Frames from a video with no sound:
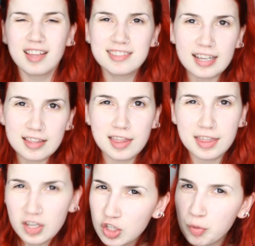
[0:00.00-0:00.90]
It's like the
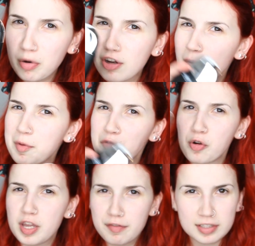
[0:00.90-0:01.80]
thing you put on
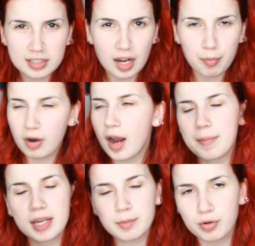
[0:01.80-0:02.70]
before you even start
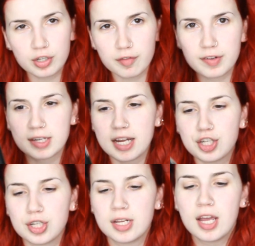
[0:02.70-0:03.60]
priming and putting on
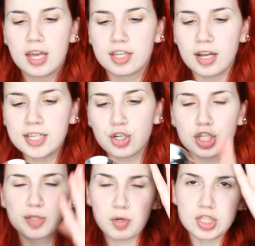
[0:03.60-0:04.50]
foundation. The idea
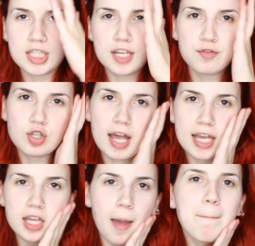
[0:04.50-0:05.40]
is it's supposed to give you
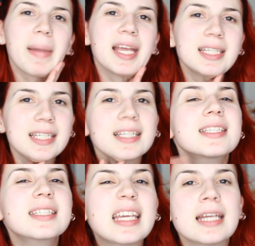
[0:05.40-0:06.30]
like amazing
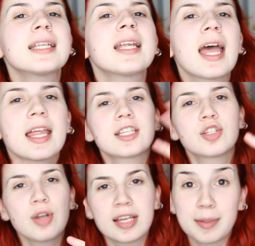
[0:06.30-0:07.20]
skin
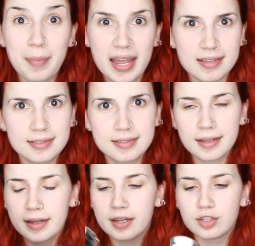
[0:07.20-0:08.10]
to as a base
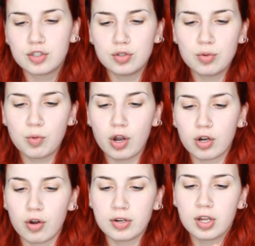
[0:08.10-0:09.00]
to
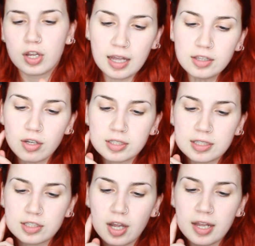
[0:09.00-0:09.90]
work on. Unlocks
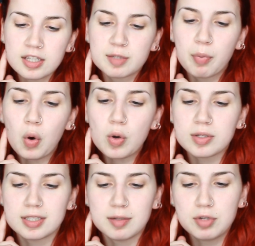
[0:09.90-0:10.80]
and tightens
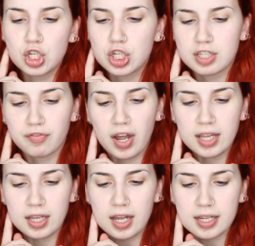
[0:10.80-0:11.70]
pores, diminishes
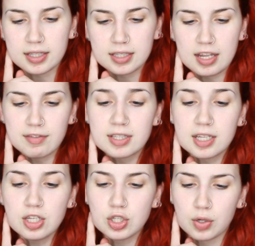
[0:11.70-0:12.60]
fine lines, even
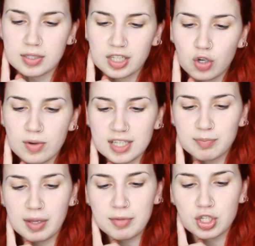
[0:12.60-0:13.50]
skin tones, and corrects
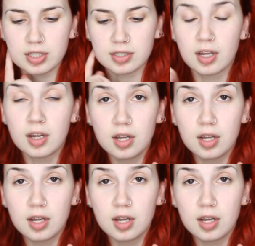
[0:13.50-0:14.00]
blemishes.